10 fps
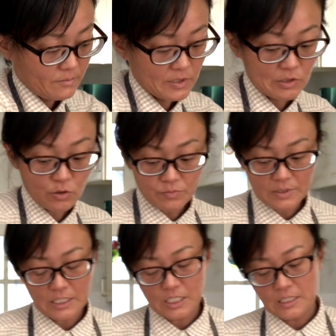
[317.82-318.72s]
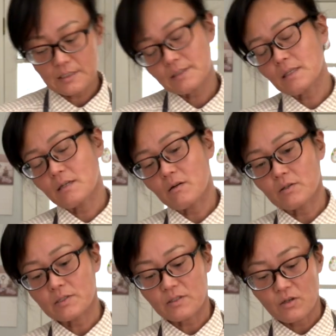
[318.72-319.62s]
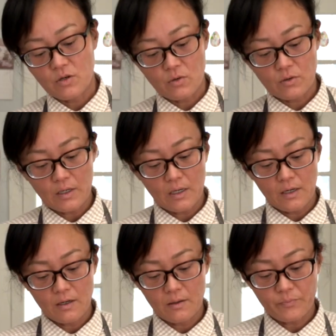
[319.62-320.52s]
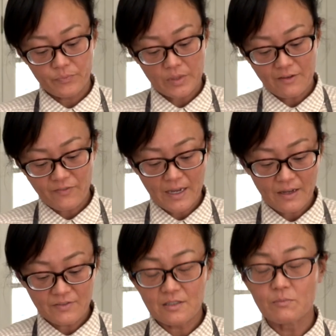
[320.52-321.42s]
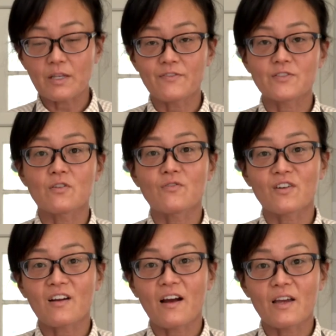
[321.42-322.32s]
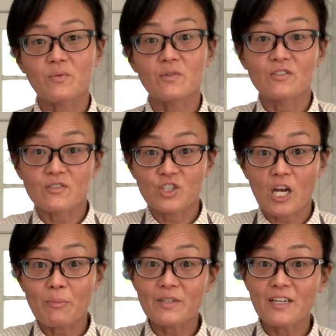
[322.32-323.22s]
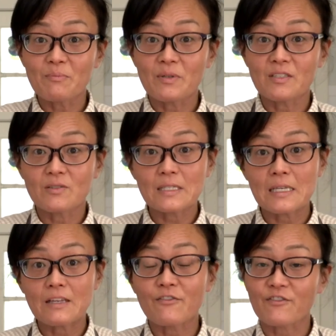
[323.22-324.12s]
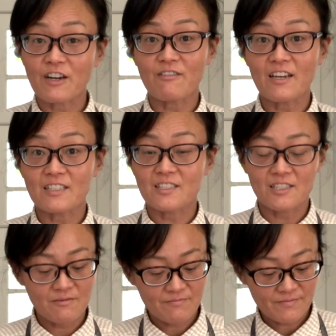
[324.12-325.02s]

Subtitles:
soup dishes, and also if I have some left over, I will chop it up and use it in fried rice.